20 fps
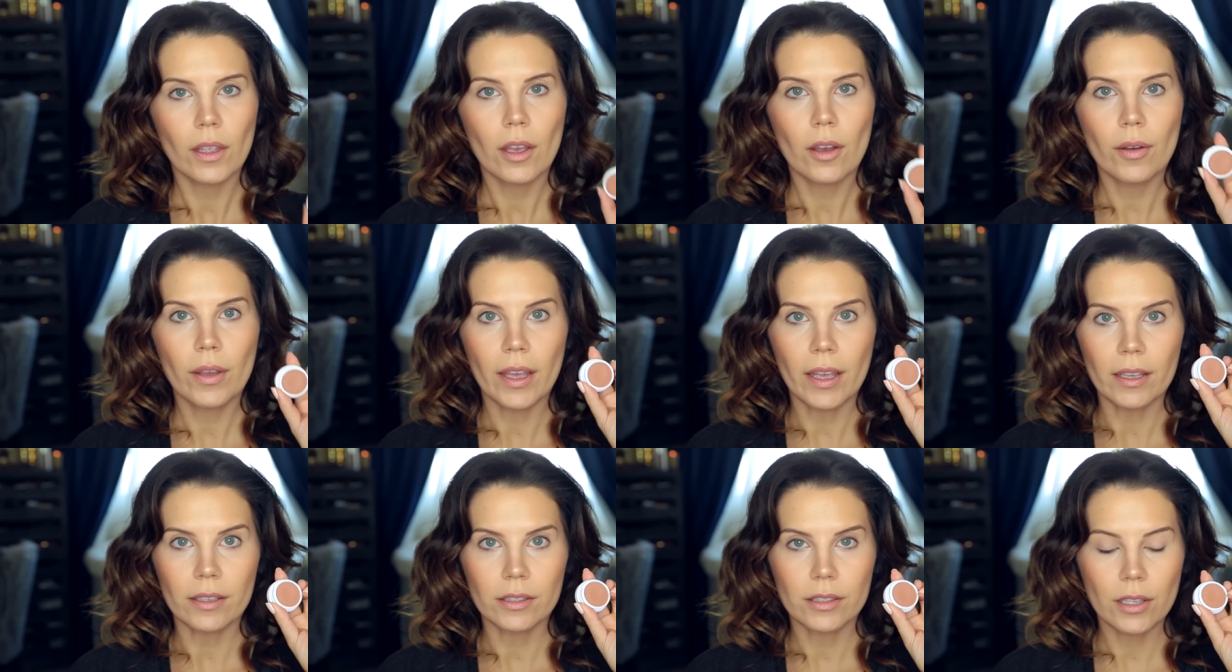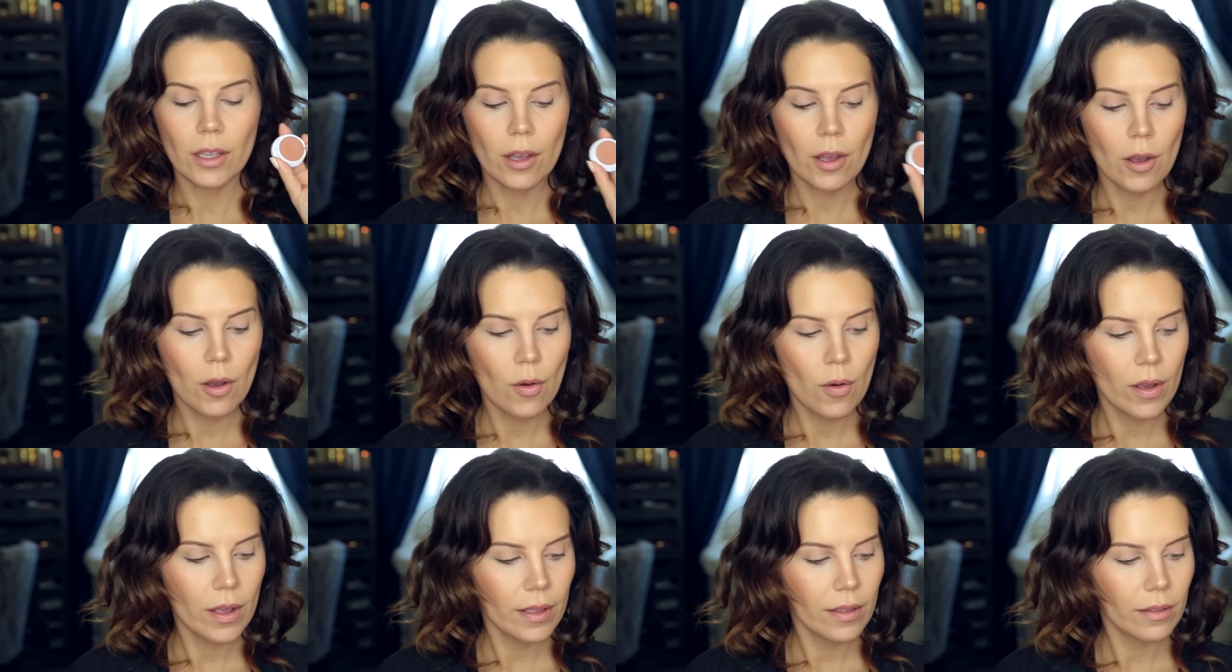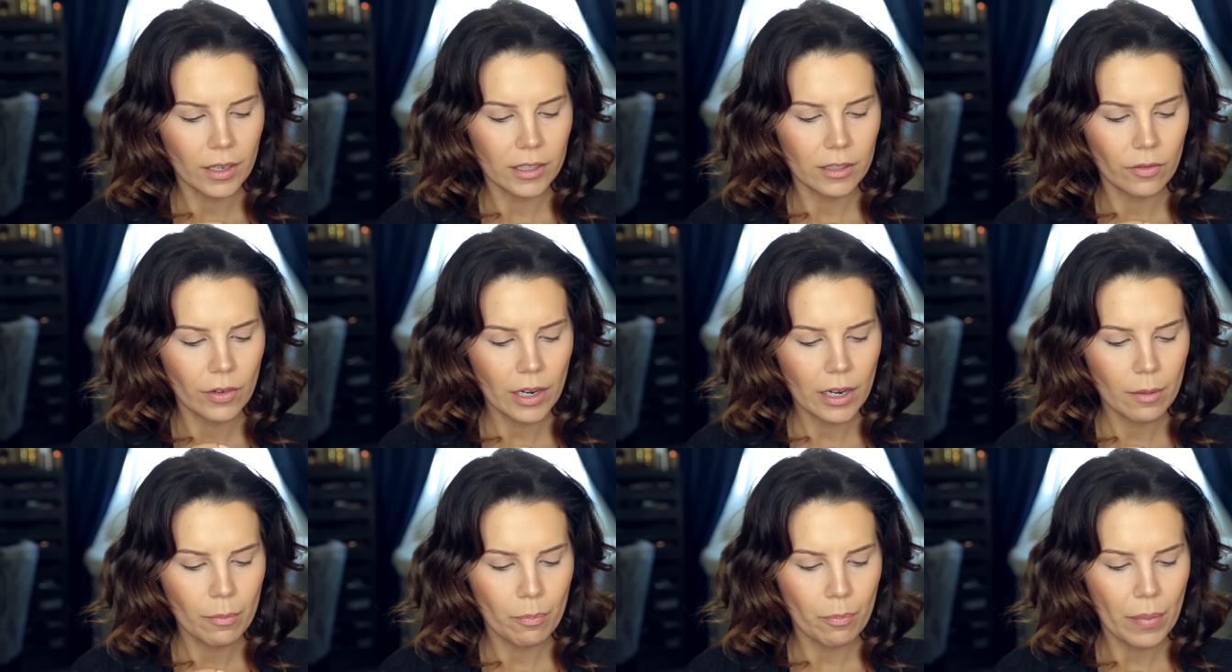Okay, so it's
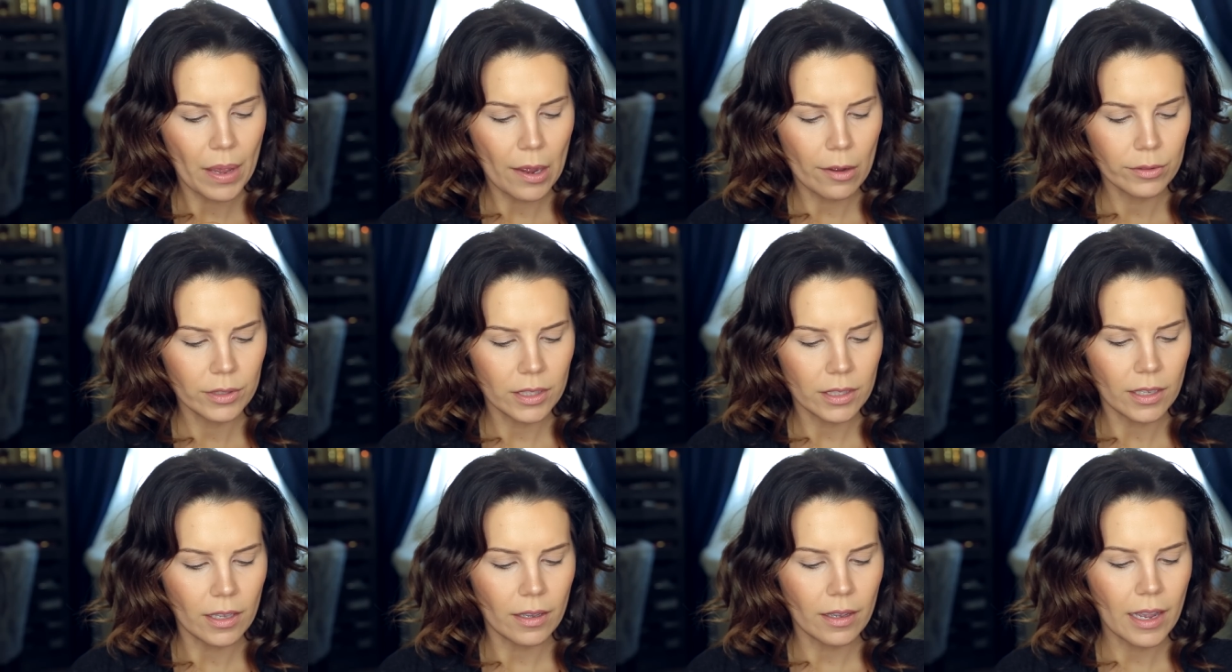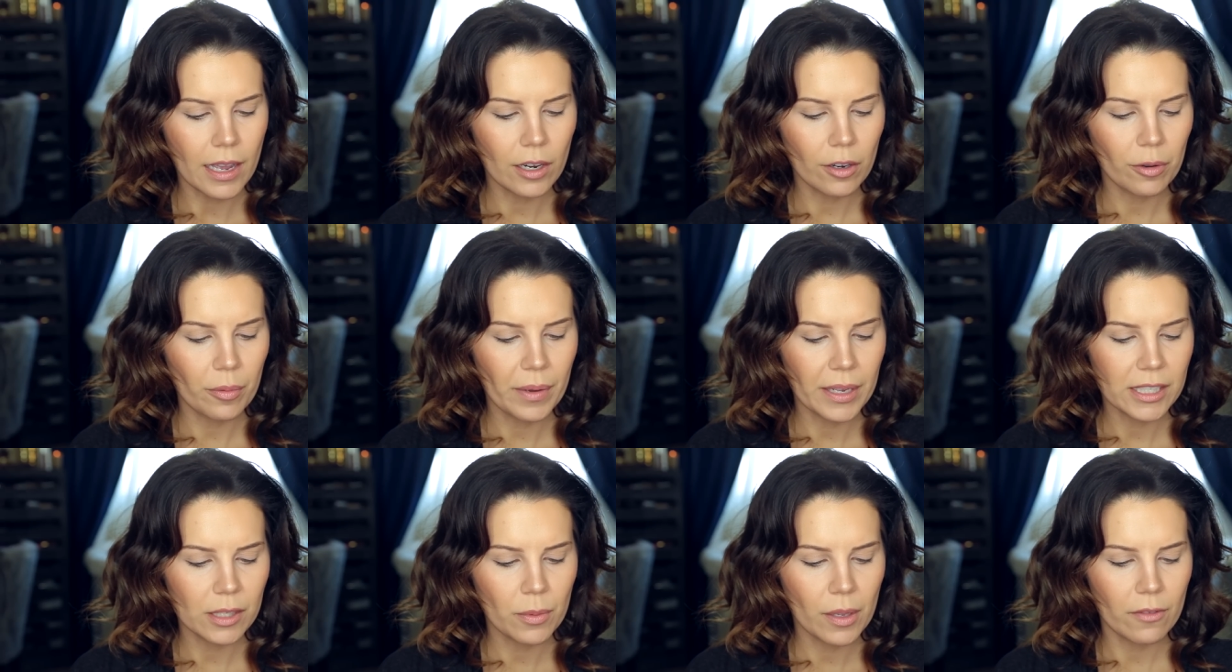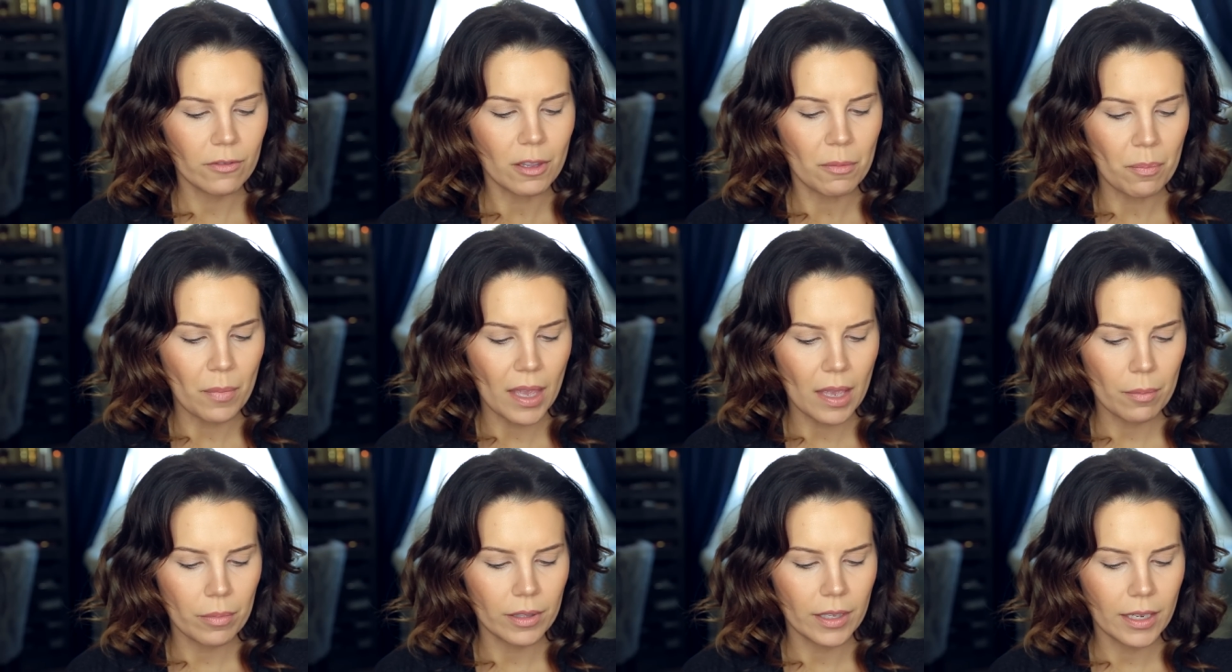very bouncy. It kind of reminds me of the
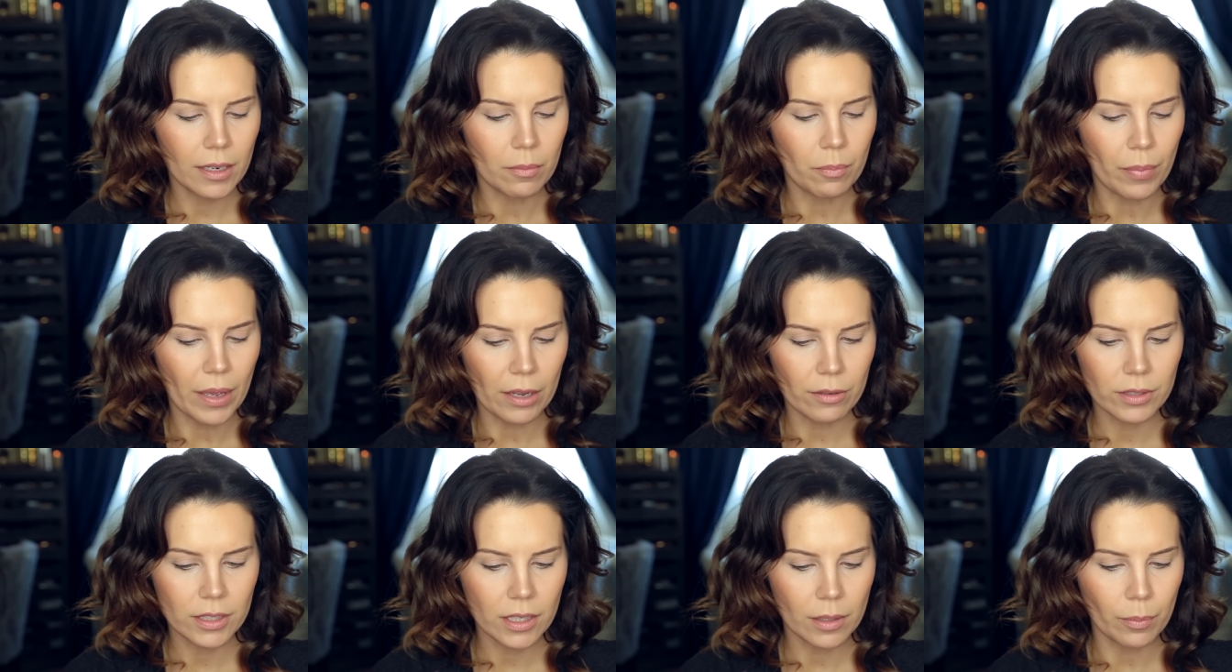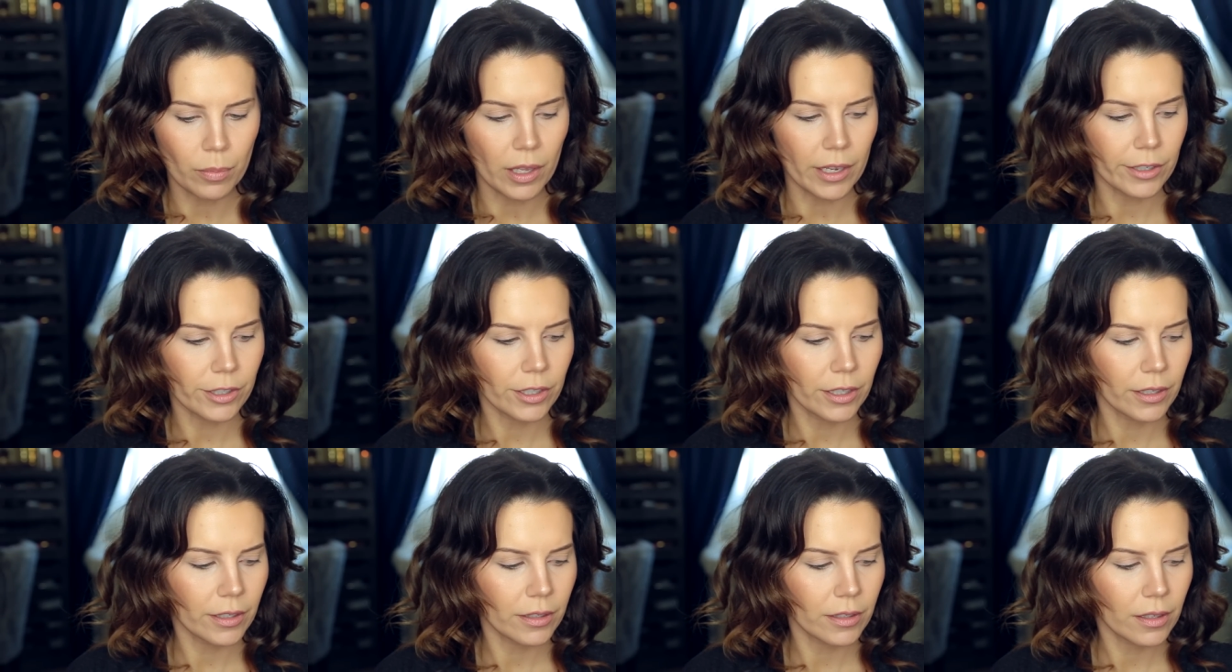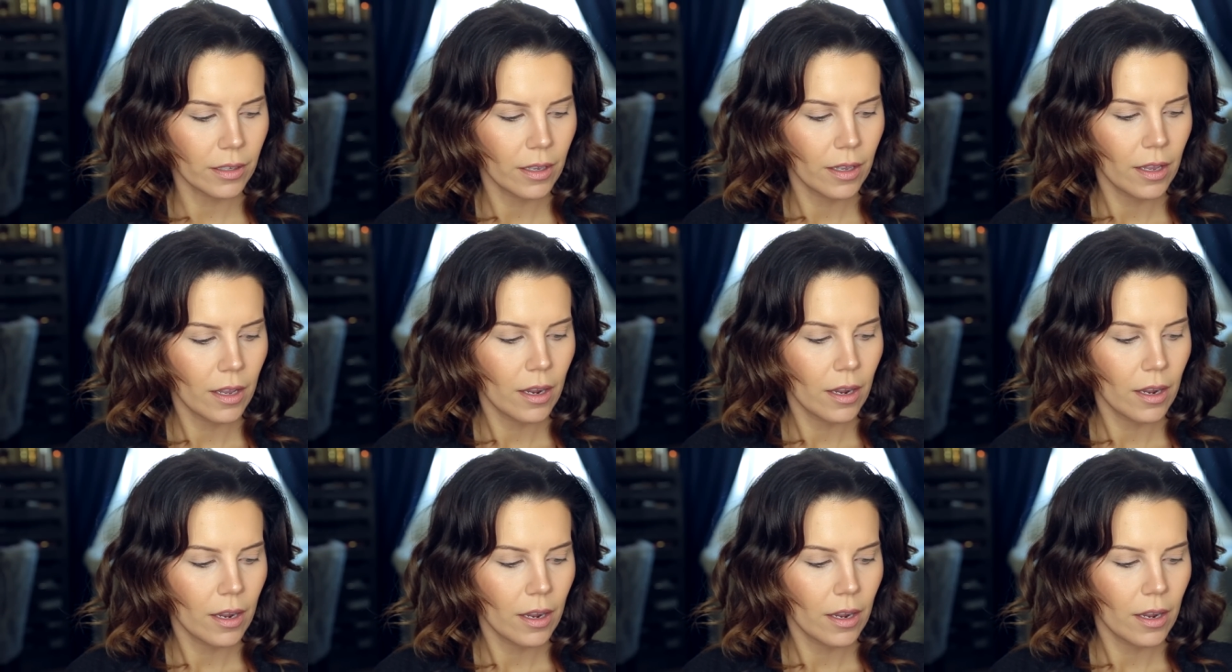Maybelline Bouncy Blushes.